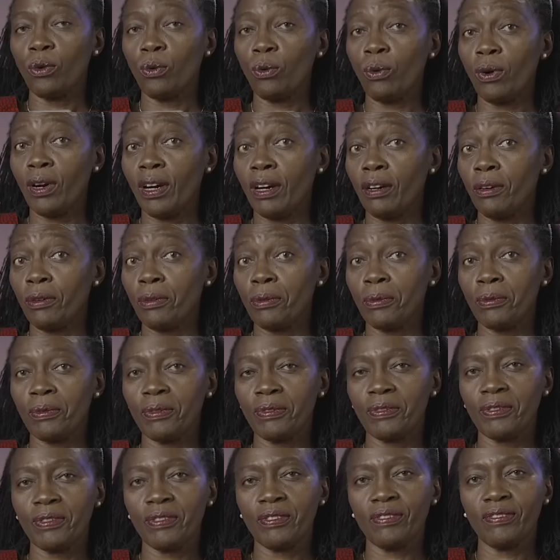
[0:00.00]
Wow,
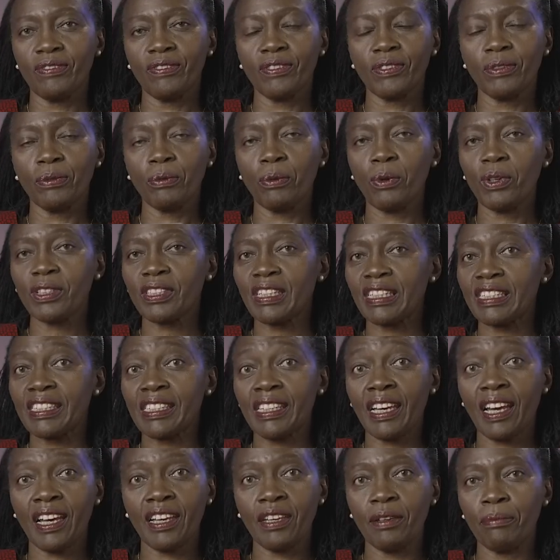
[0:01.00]
what a
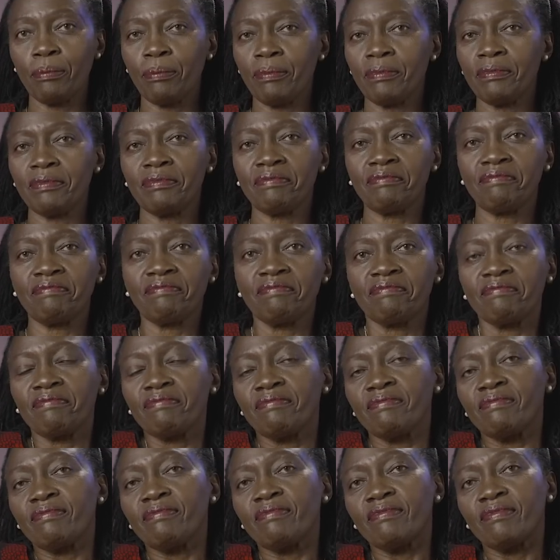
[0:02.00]
time
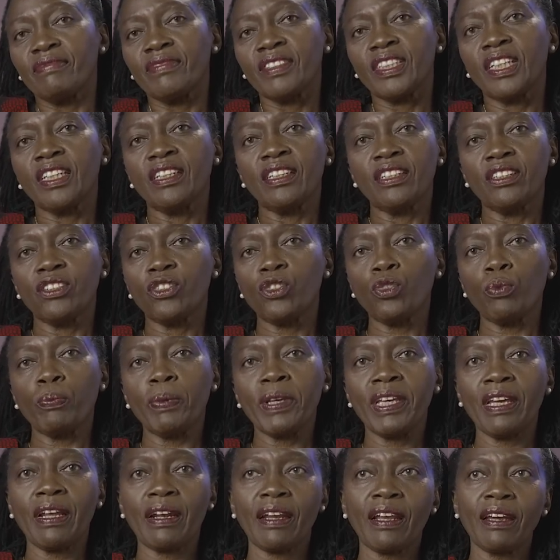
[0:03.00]
to
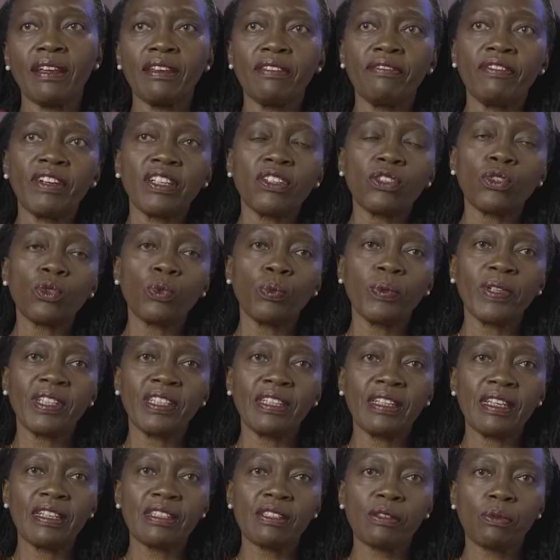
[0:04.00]
be alive and to
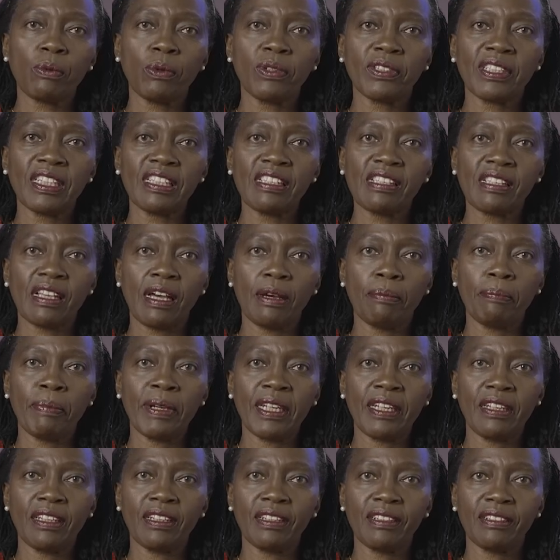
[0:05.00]
witness what is
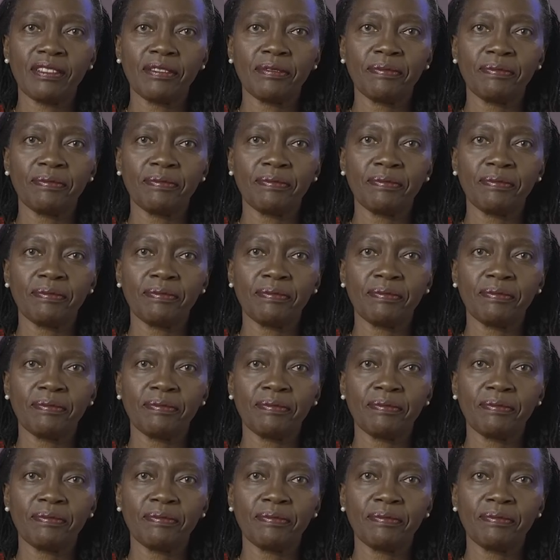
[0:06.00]
happening.